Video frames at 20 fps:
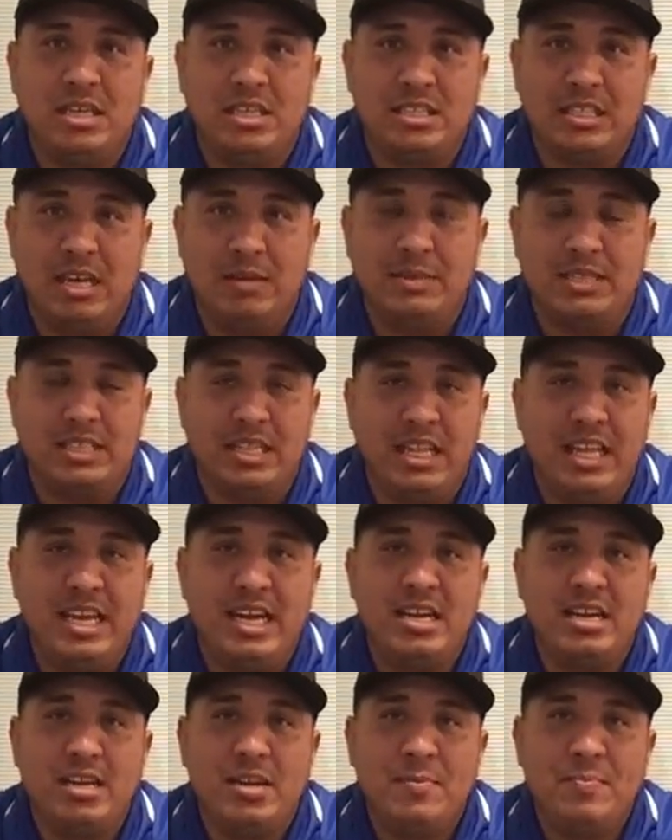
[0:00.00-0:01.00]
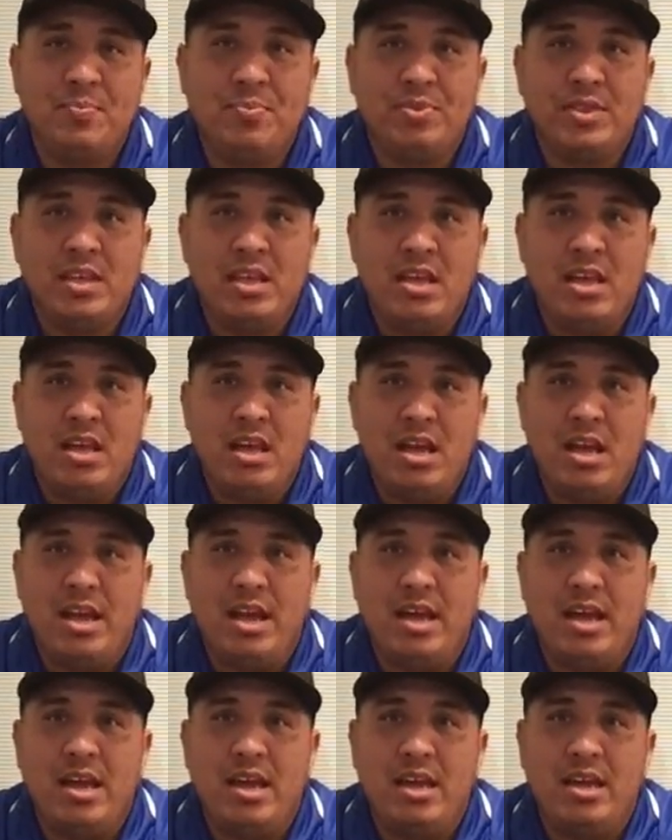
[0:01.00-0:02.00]
His name is Leon,
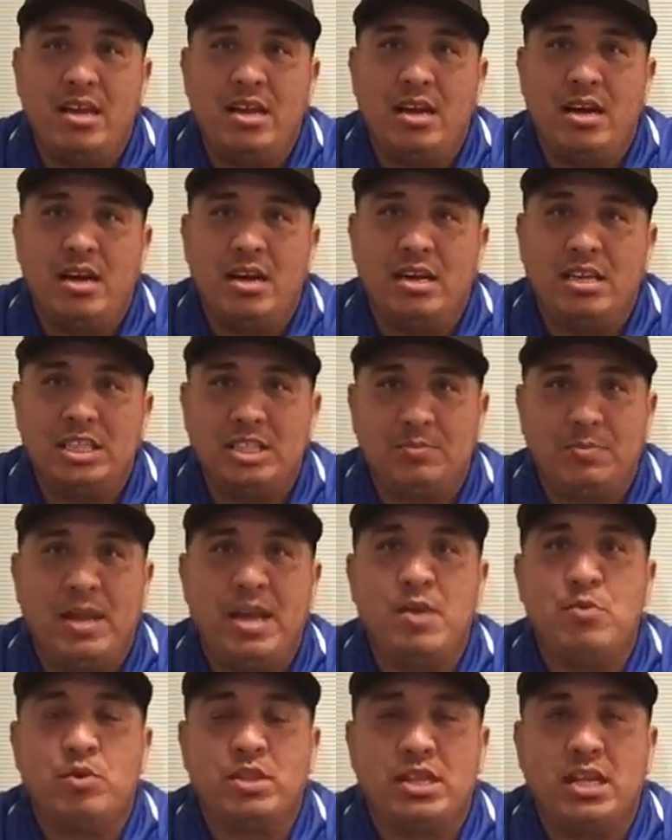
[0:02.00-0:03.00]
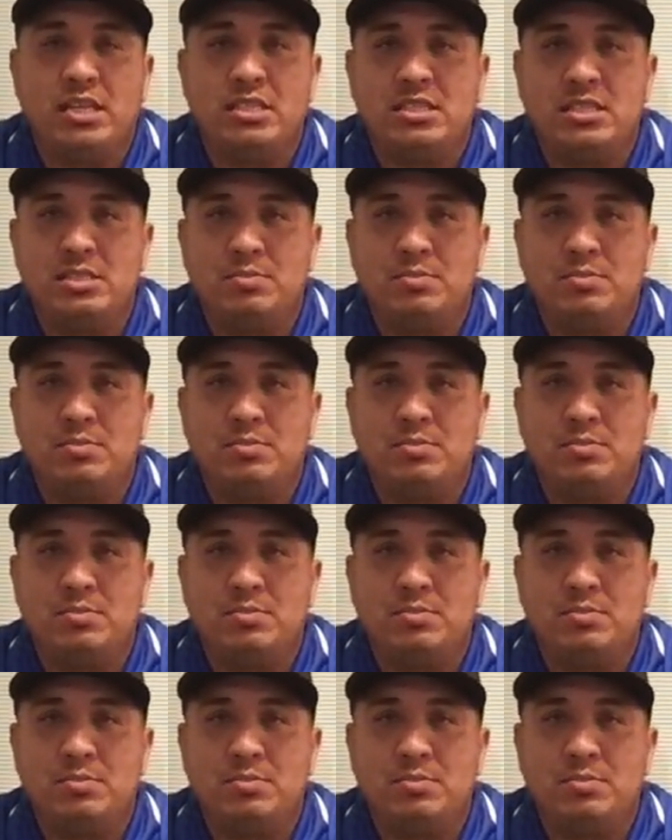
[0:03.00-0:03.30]
and he's playing with us.